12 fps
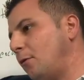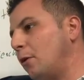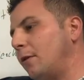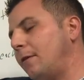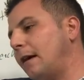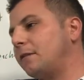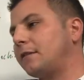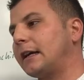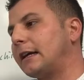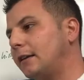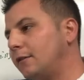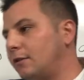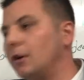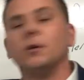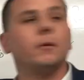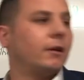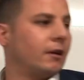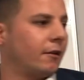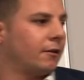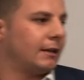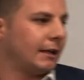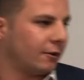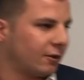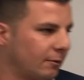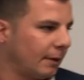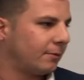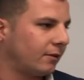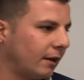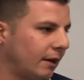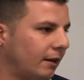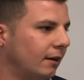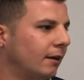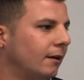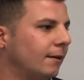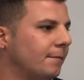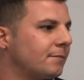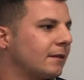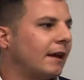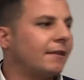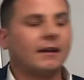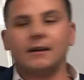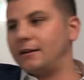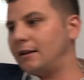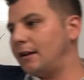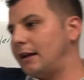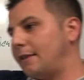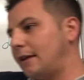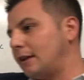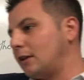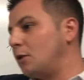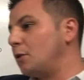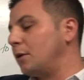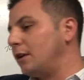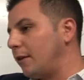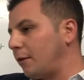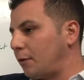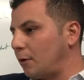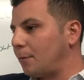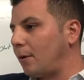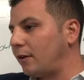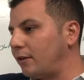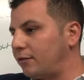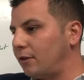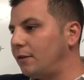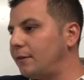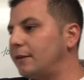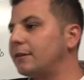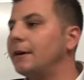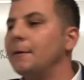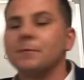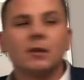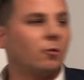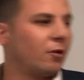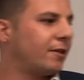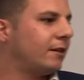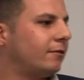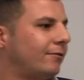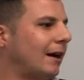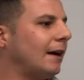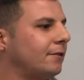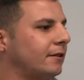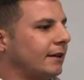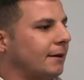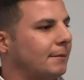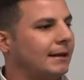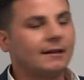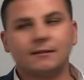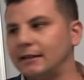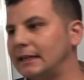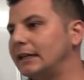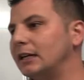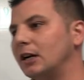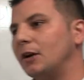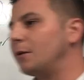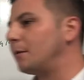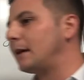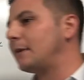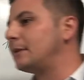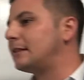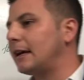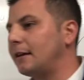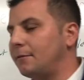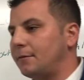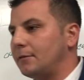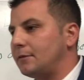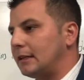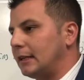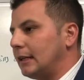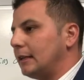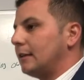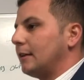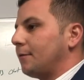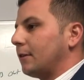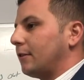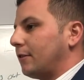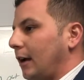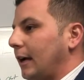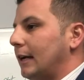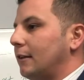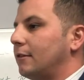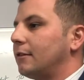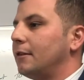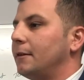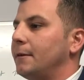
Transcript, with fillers: four to five seconds go to another dealer's website and then another, and then go to another third party service. Within five to 10 minutes, they can go to maybe 10, 15 different sites